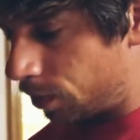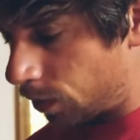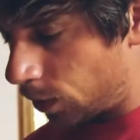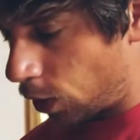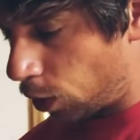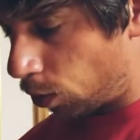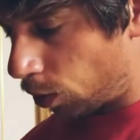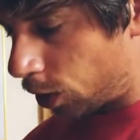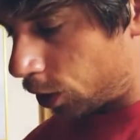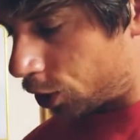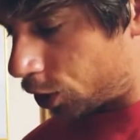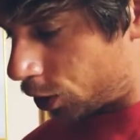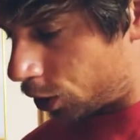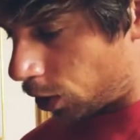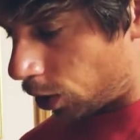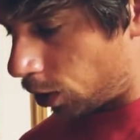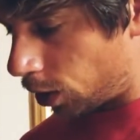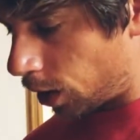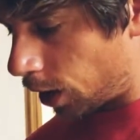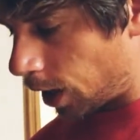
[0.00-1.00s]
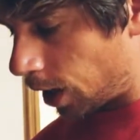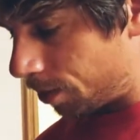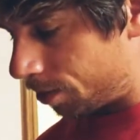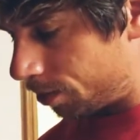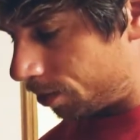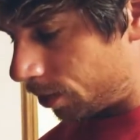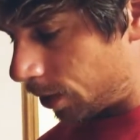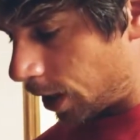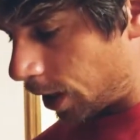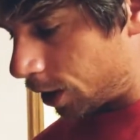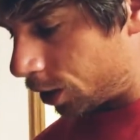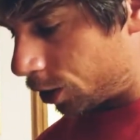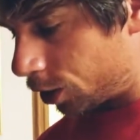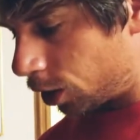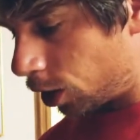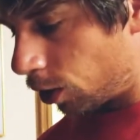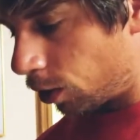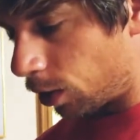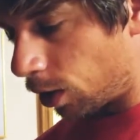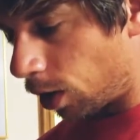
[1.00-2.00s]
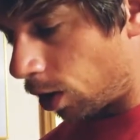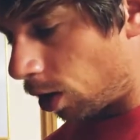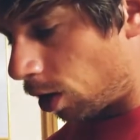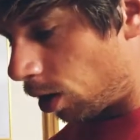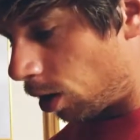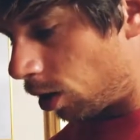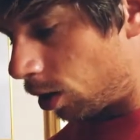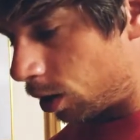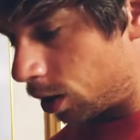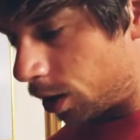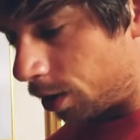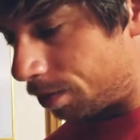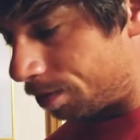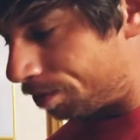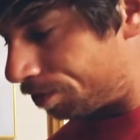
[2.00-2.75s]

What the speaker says: you want to stir it up as you're going along